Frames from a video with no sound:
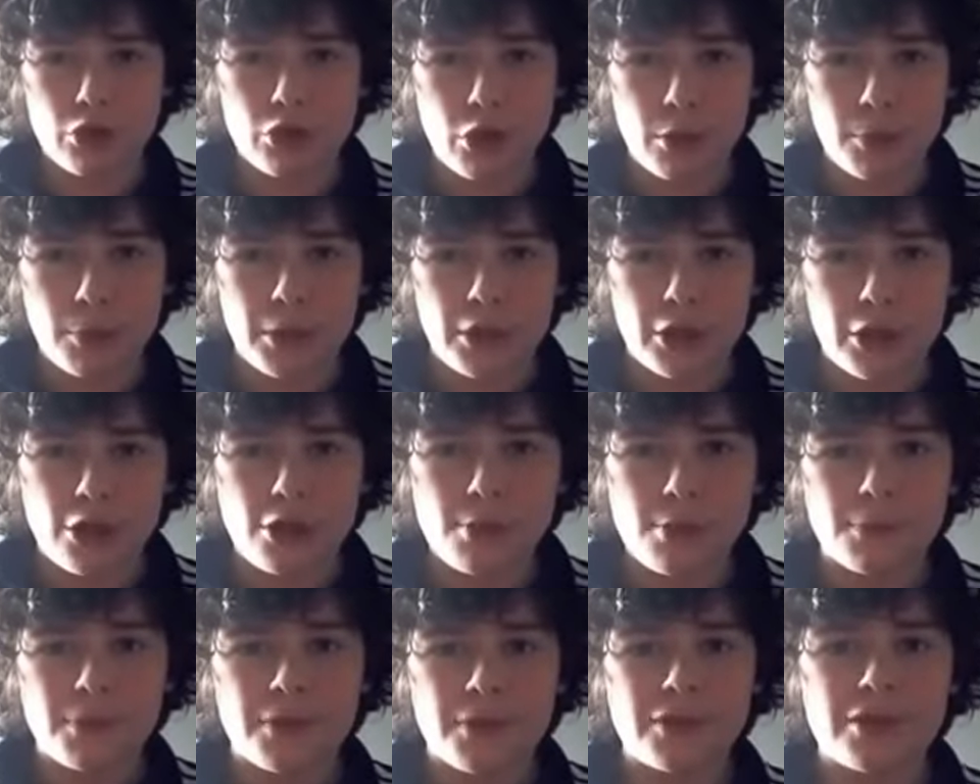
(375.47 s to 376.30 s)
coming
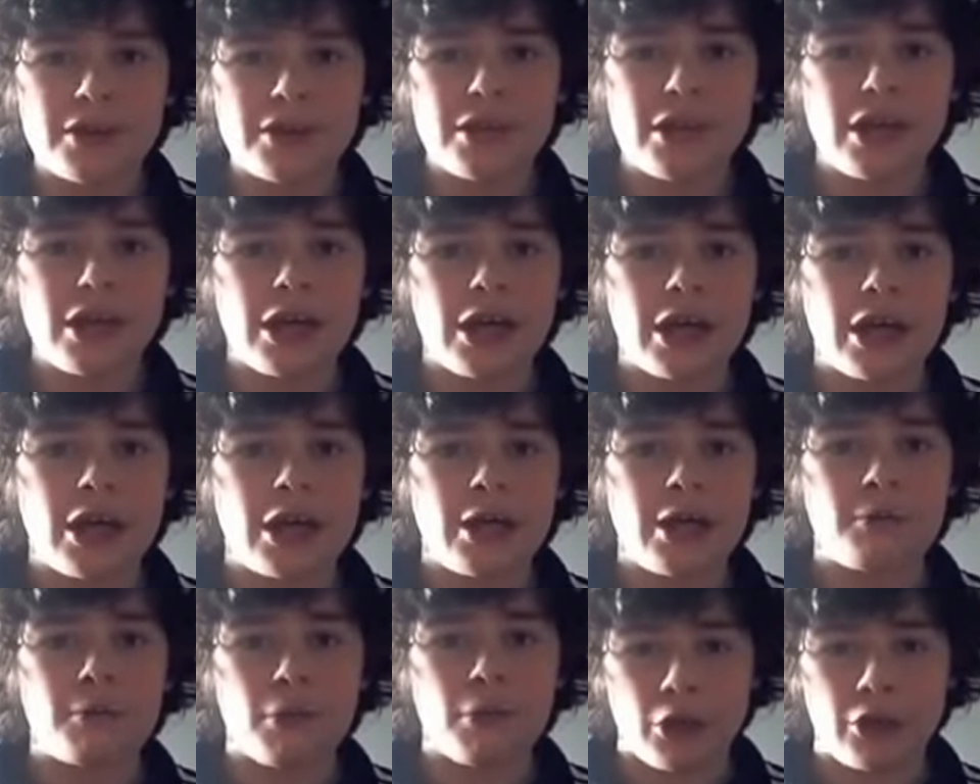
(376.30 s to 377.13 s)
up
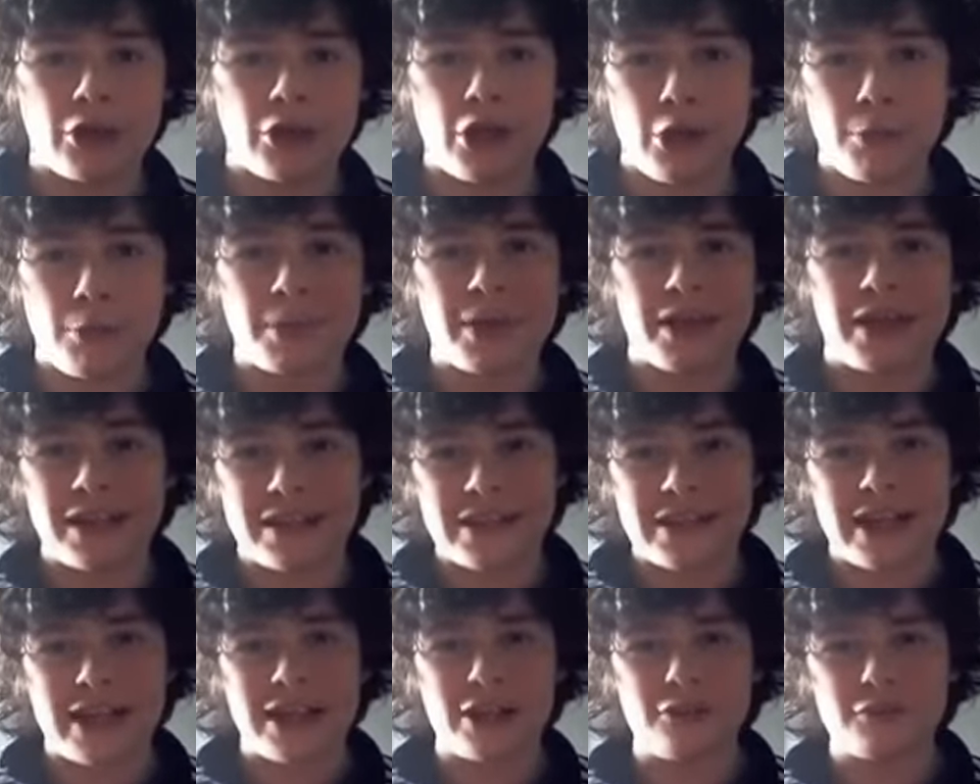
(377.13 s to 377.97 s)
on the
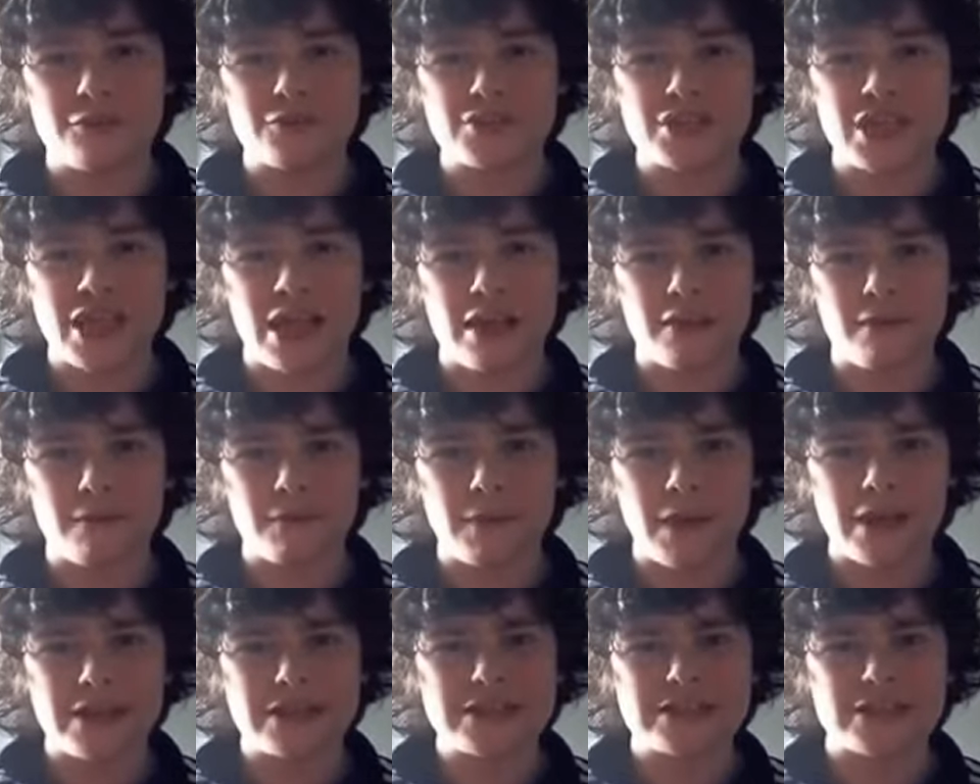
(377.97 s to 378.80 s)
opening night of
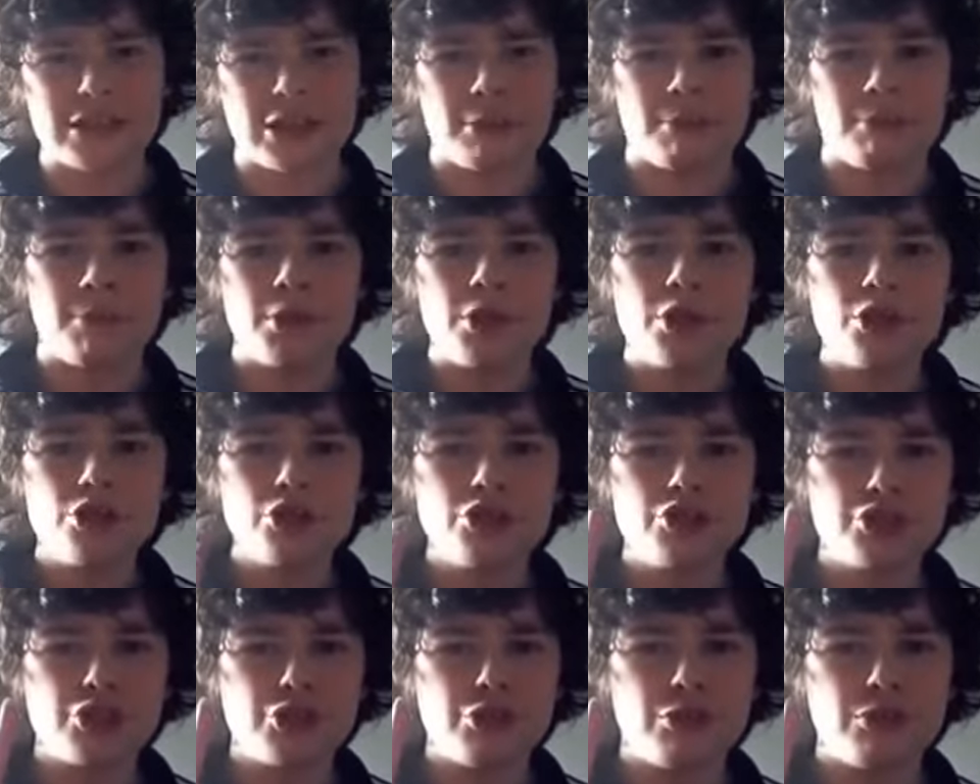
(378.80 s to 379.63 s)
Scarefest.
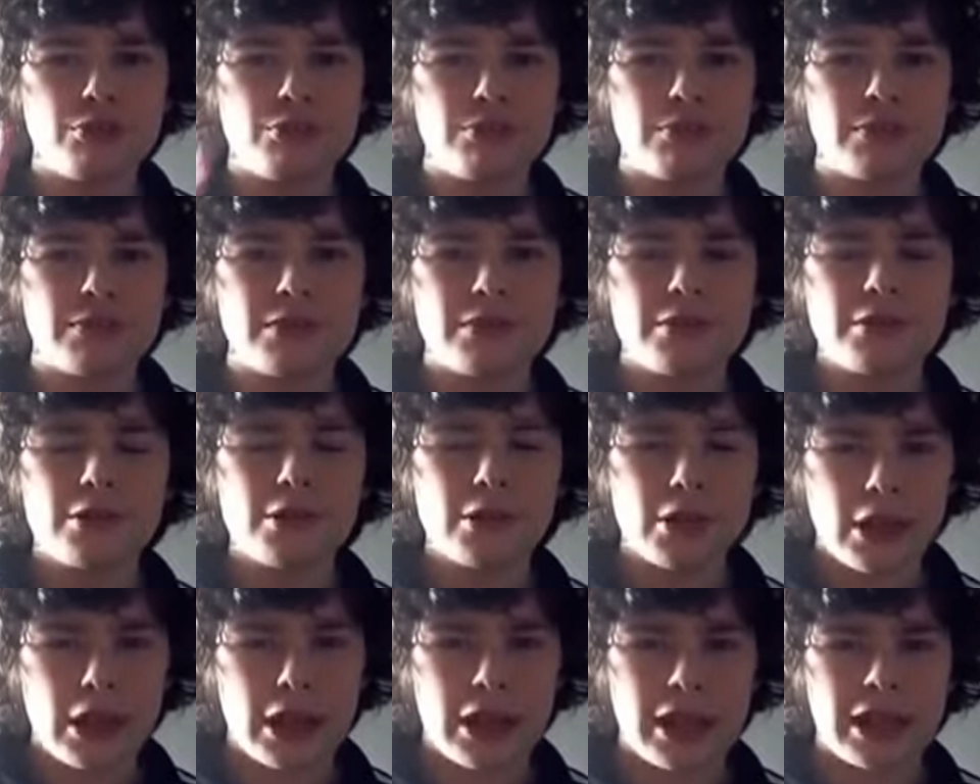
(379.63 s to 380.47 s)
Two,
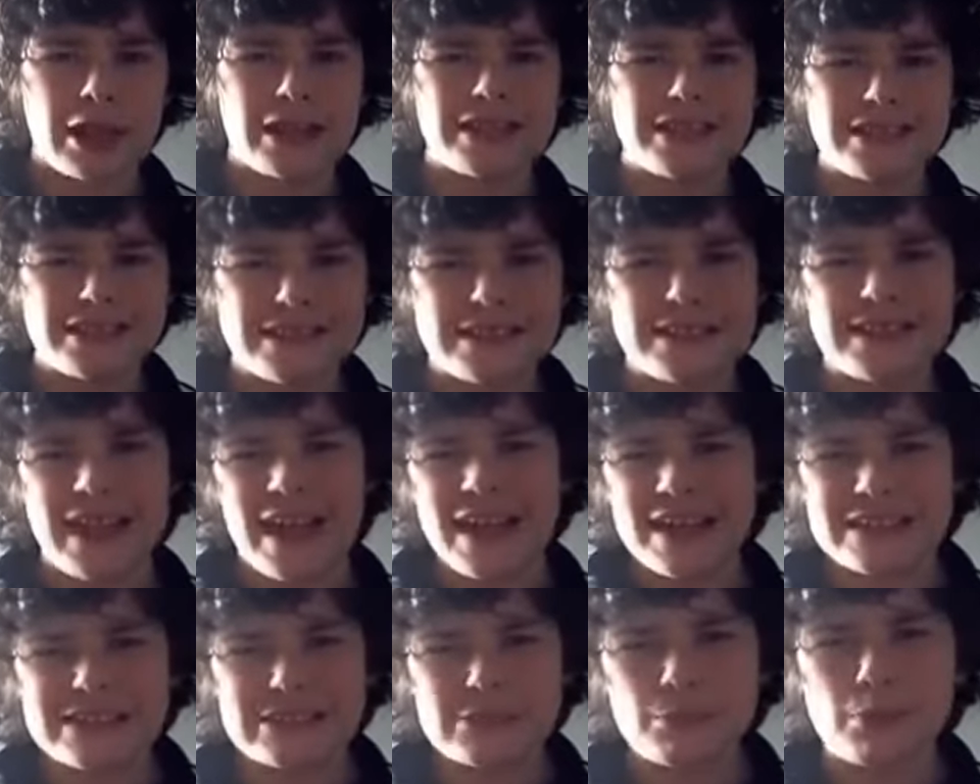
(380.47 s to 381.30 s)
like,
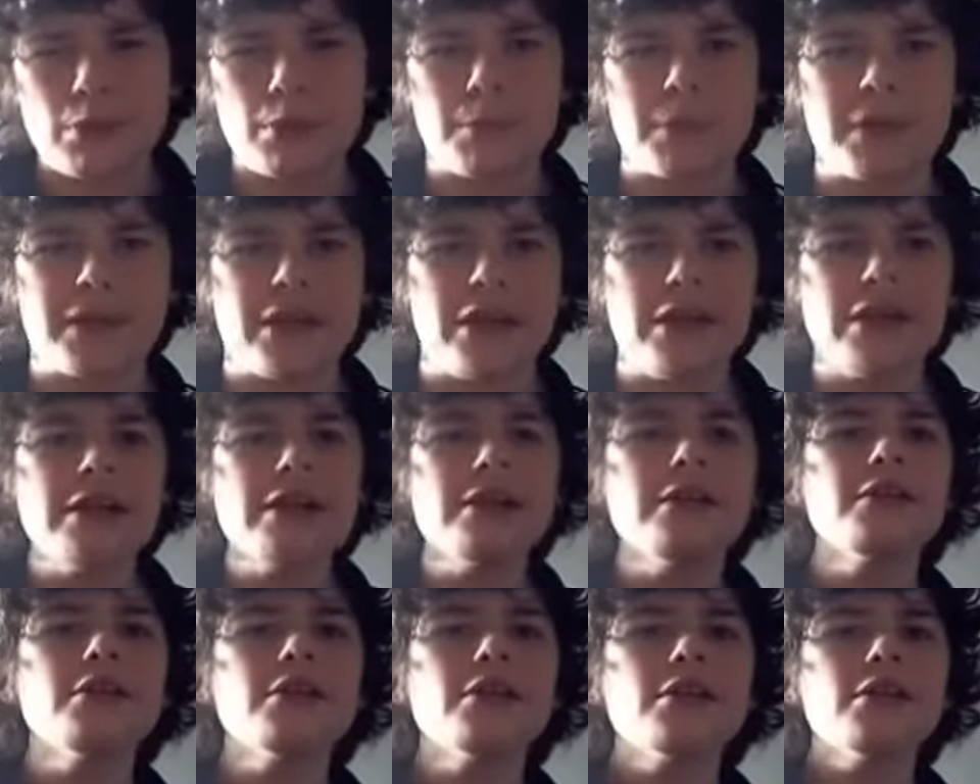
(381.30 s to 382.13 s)
guests will be in
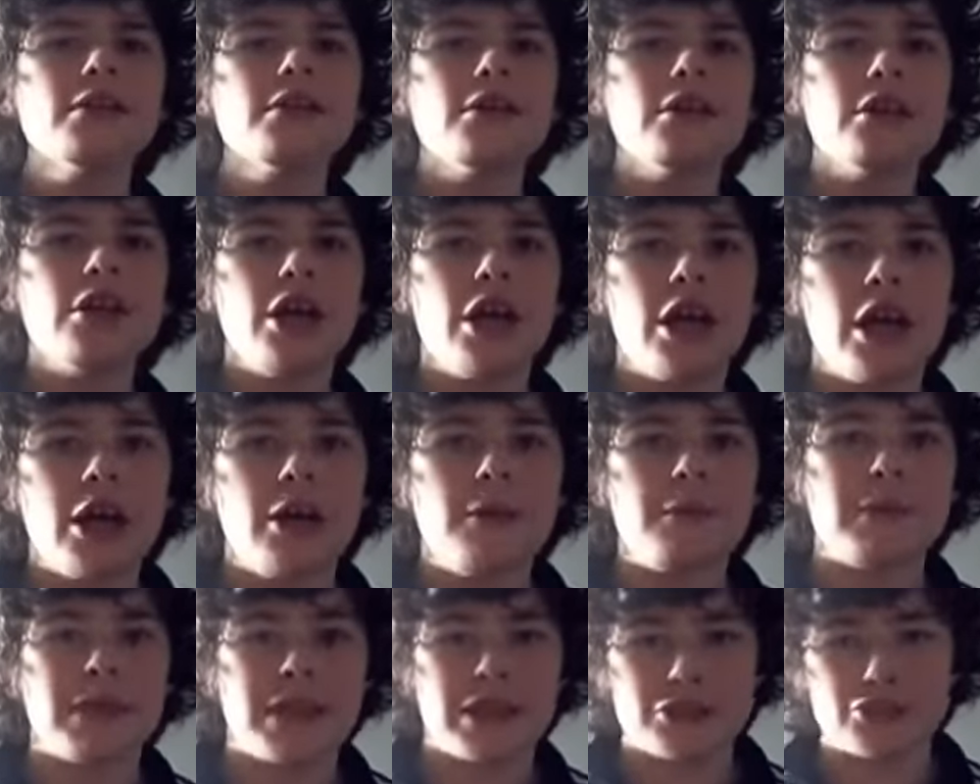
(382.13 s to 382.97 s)

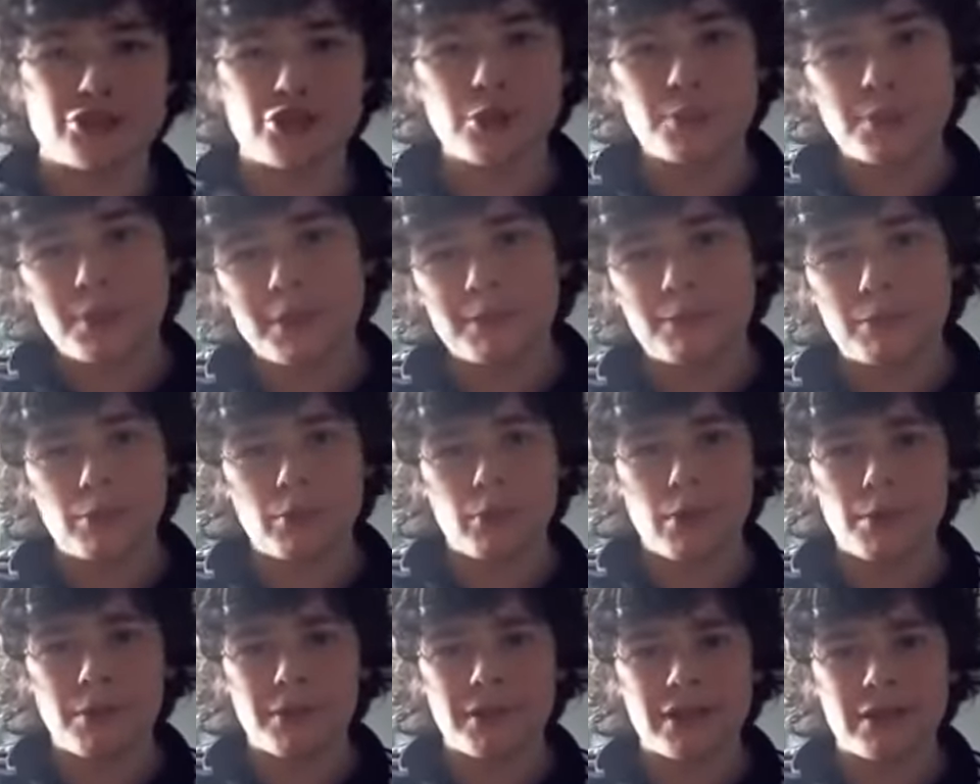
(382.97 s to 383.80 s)
it. Two people
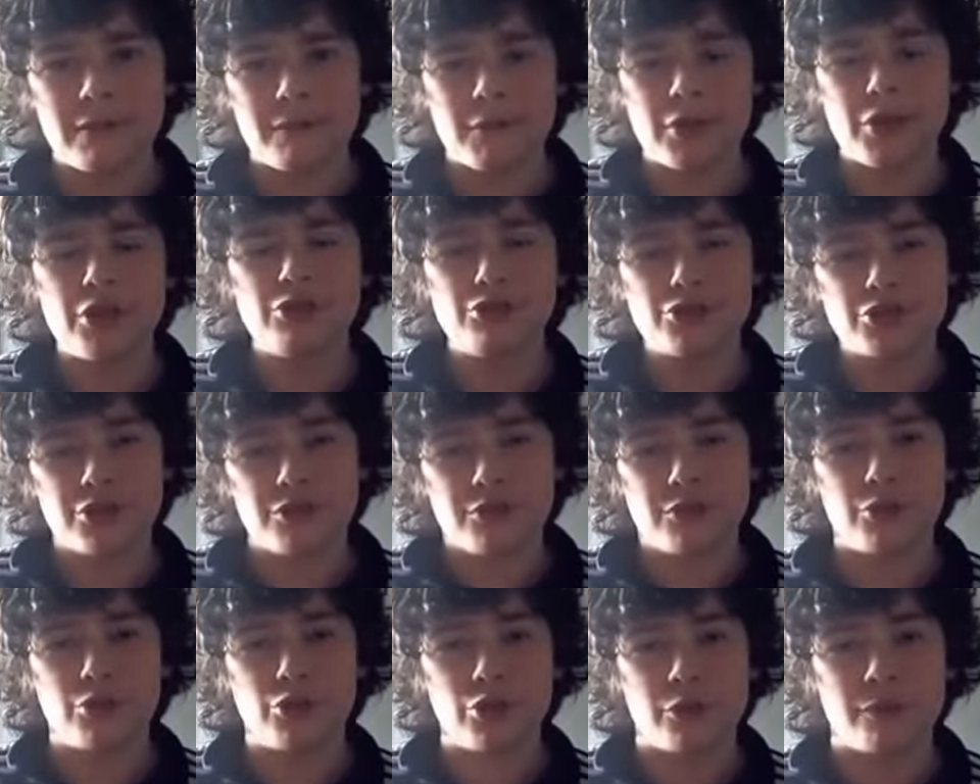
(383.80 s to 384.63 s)
will be in the video,
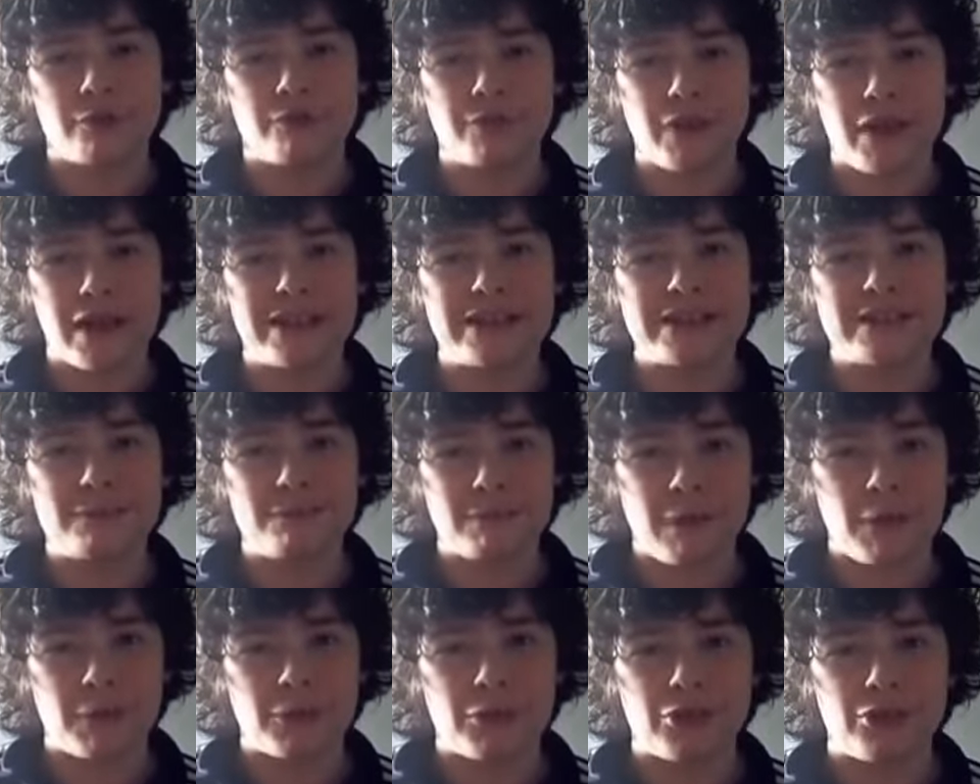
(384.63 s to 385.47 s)

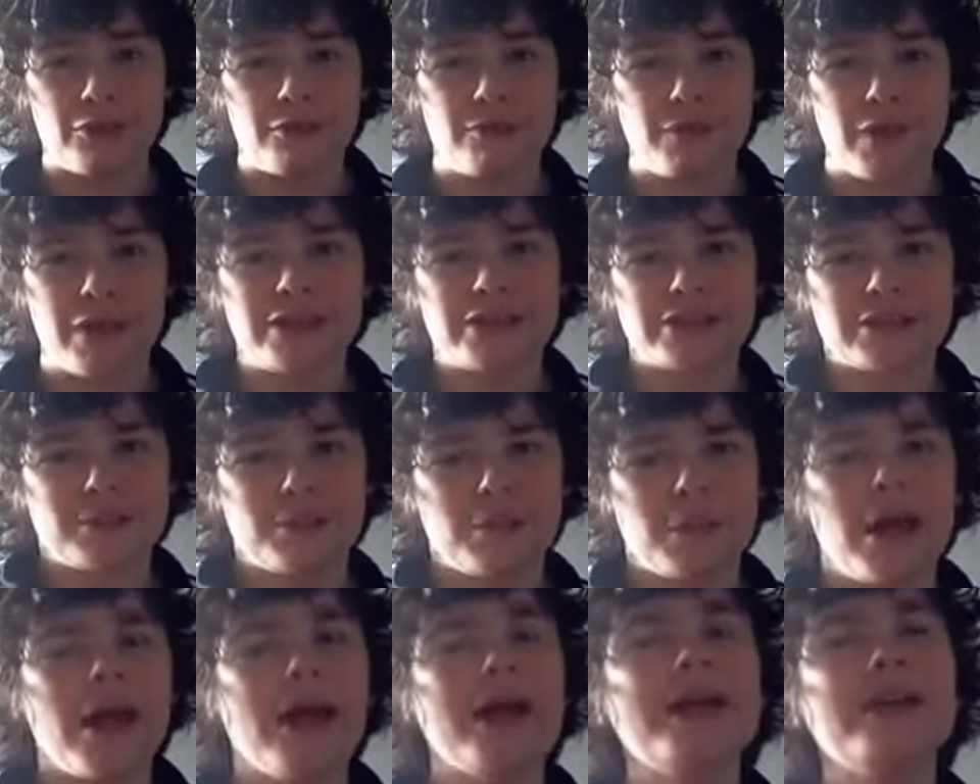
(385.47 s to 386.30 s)
very good friends of
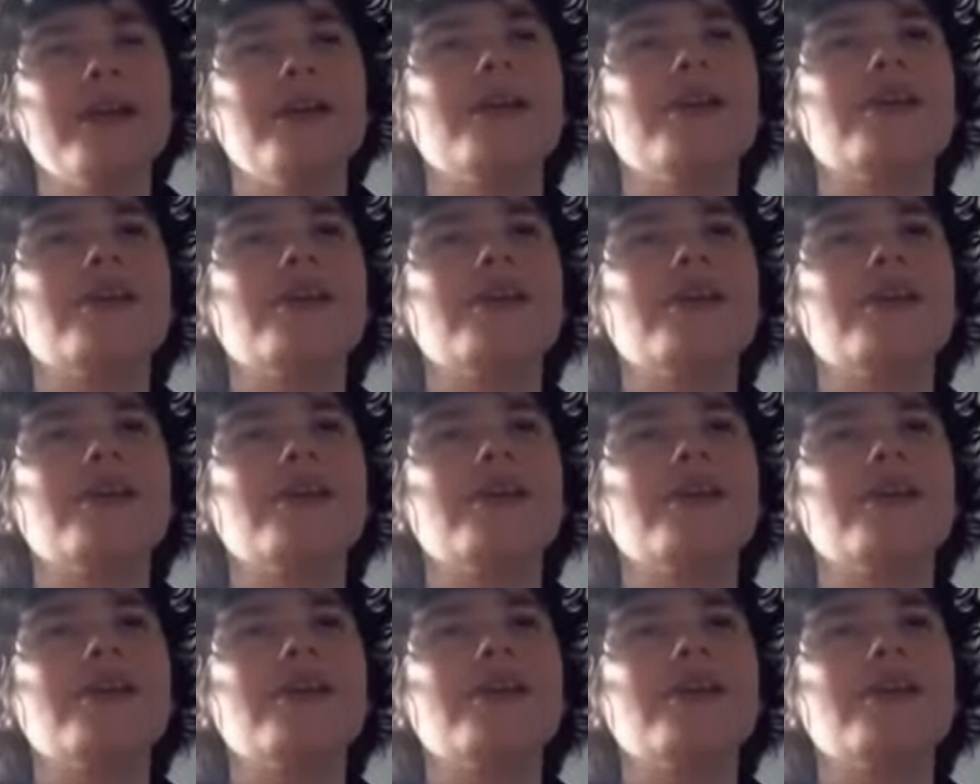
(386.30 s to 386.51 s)
mine.